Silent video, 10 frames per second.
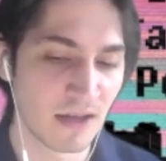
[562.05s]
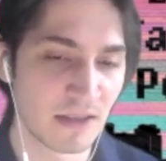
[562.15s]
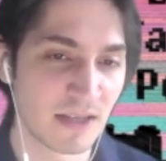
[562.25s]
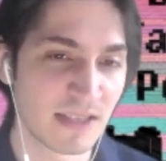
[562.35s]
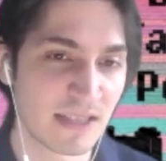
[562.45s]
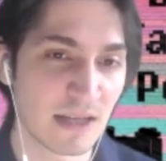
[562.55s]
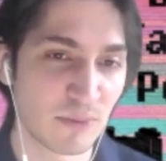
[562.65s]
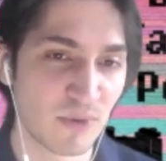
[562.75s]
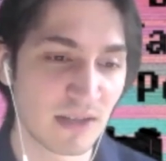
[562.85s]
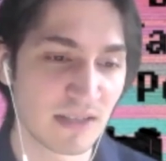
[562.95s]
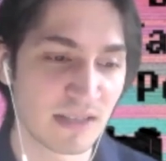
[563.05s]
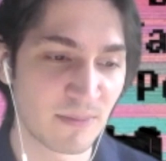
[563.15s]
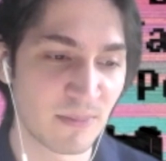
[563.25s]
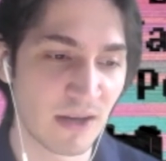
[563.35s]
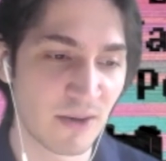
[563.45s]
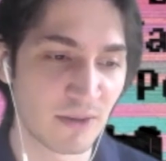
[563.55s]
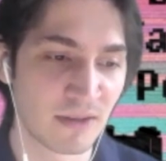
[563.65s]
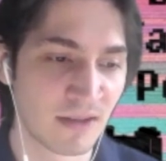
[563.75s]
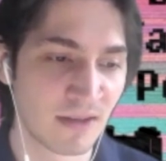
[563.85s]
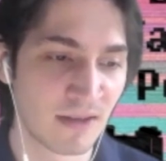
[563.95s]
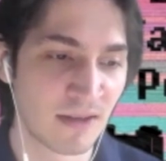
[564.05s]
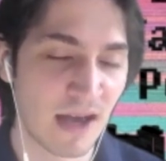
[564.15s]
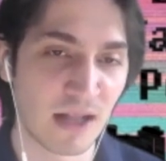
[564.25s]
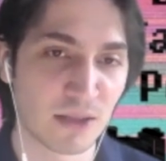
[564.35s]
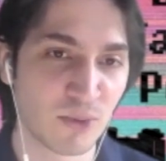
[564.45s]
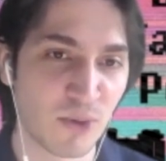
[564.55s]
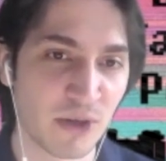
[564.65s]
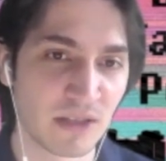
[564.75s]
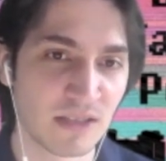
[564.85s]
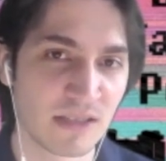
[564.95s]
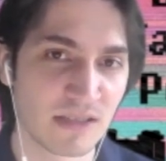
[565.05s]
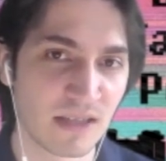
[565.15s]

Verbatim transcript: The second one is about altcoins